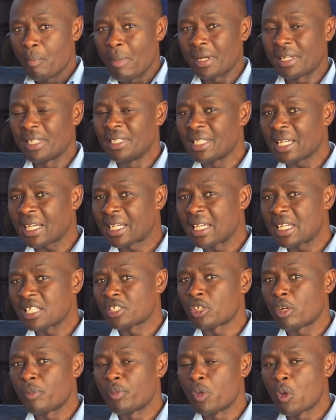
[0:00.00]
But in the
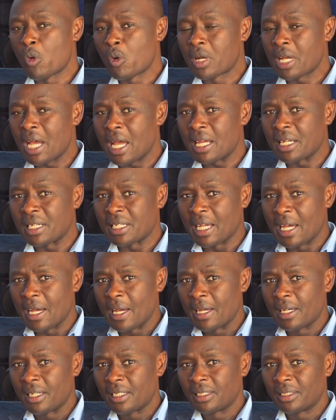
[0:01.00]
case of
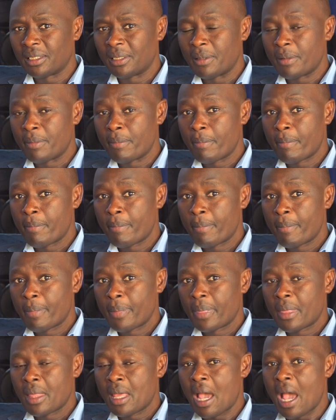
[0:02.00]
Uganda,
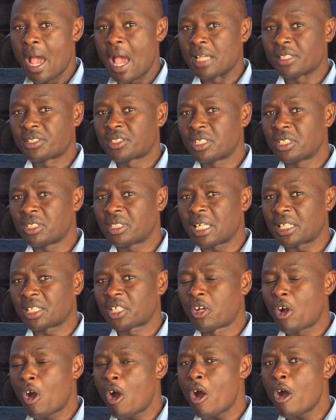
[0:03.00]
I see
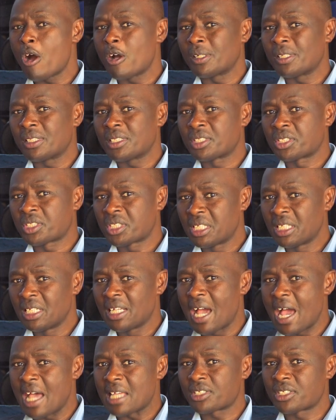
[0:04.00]
that God
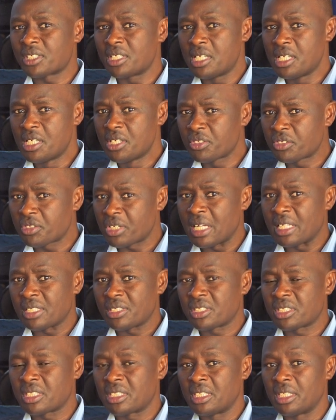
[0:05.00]
still has
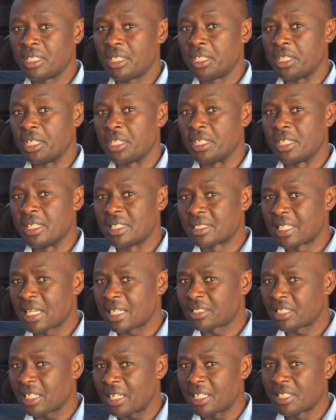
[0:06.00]
interest in His
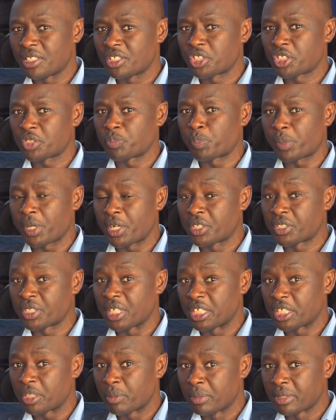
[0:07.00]
Excellency
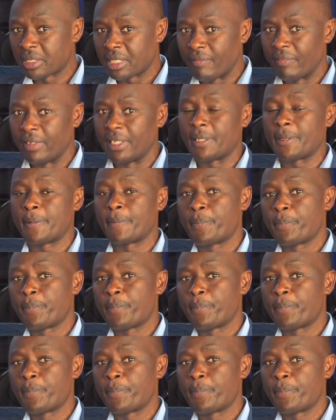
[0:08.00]
President Museveni.